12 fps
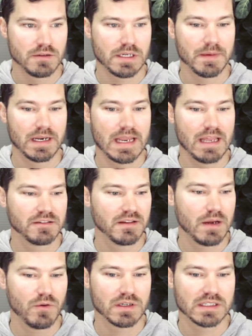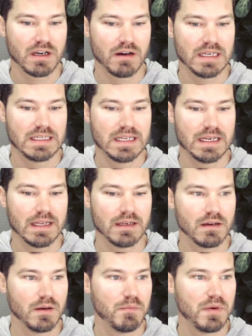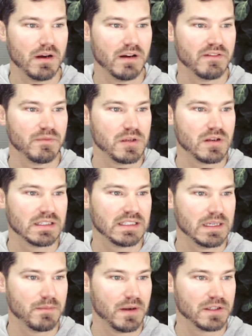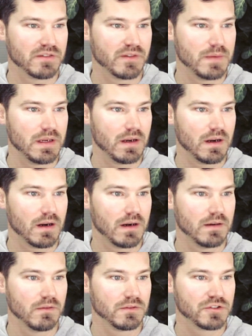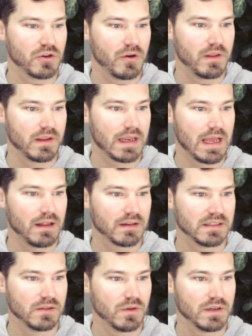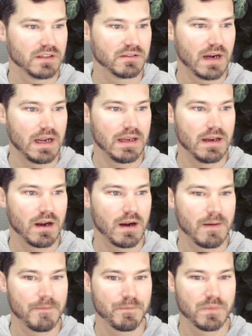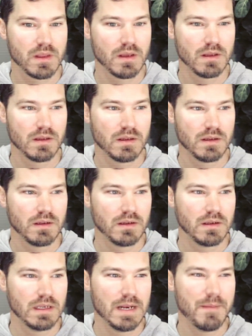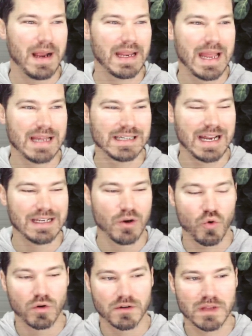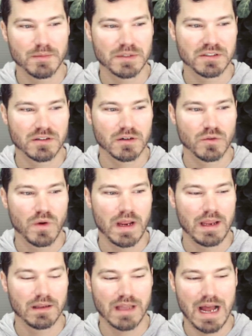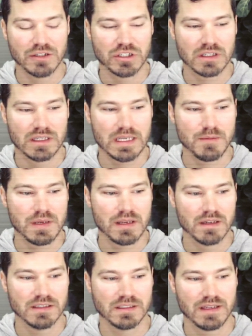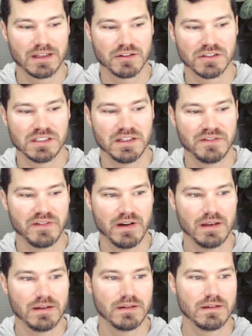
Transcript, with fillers: I'm going to cancel that one because I already did it above, but you can see a bunch of them here, and we'll show you the Galaxy one is right here. And in my case, I had to order them a certain way logically because like there's different.